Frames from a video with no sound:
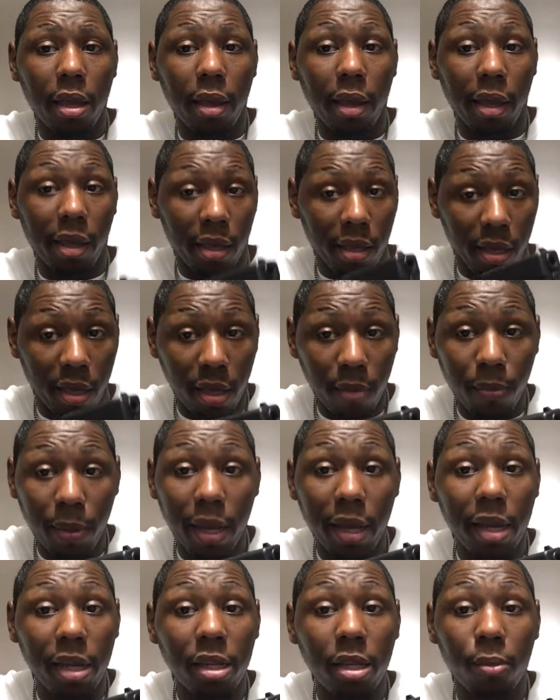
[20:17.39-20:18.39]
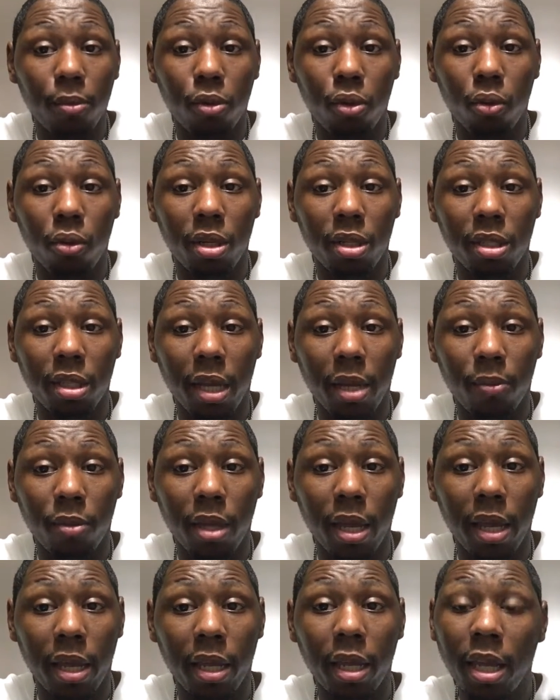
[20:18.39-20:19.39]
and he might end up doing the same
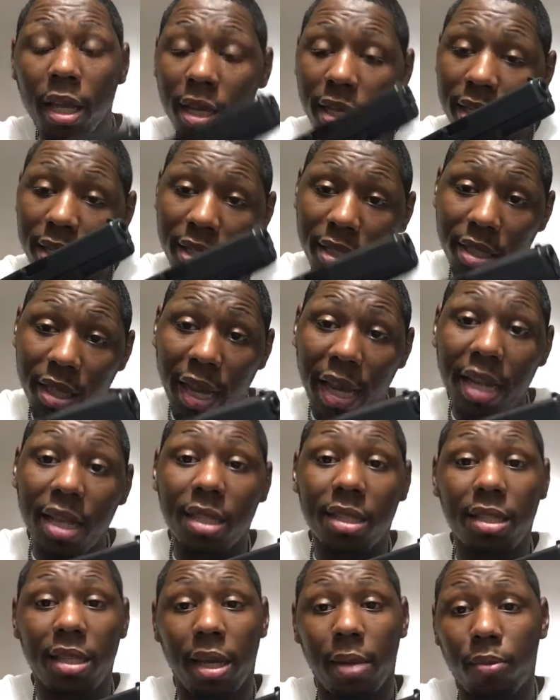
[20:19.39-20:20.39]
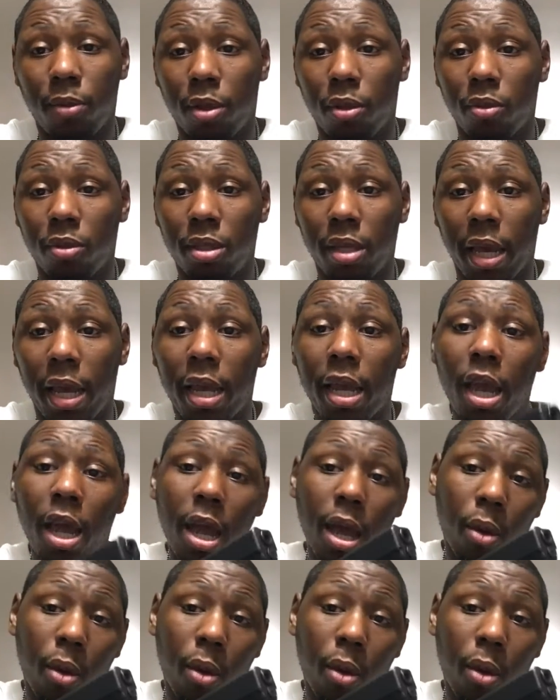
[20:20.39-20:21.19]
thing, saying the same thing you said,